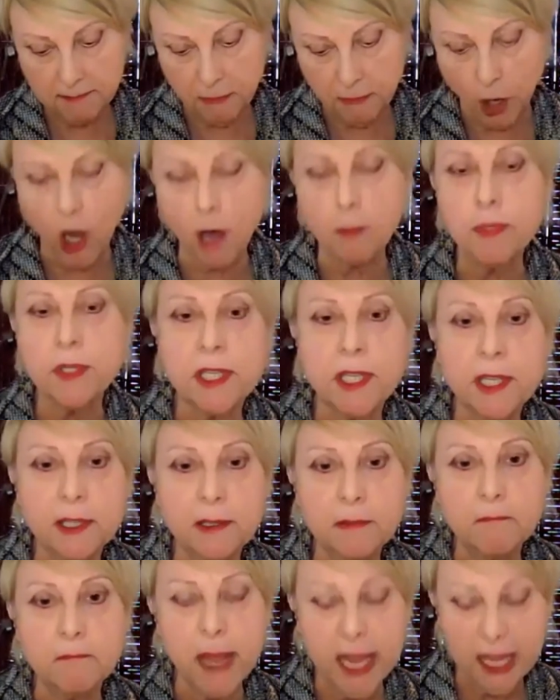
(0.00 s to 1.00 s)
opposite
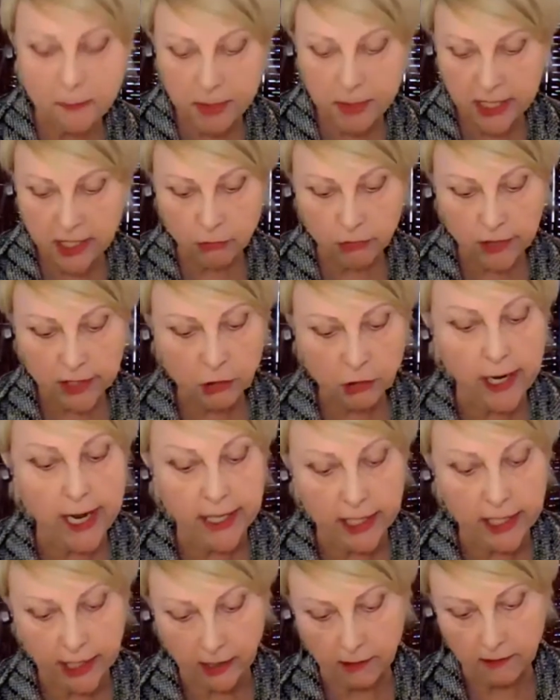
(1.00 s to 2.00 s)
may be
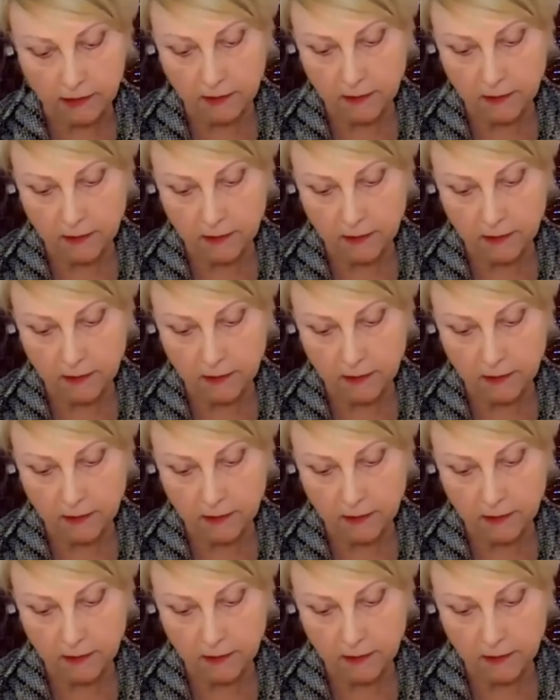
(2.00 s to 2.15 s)
regretting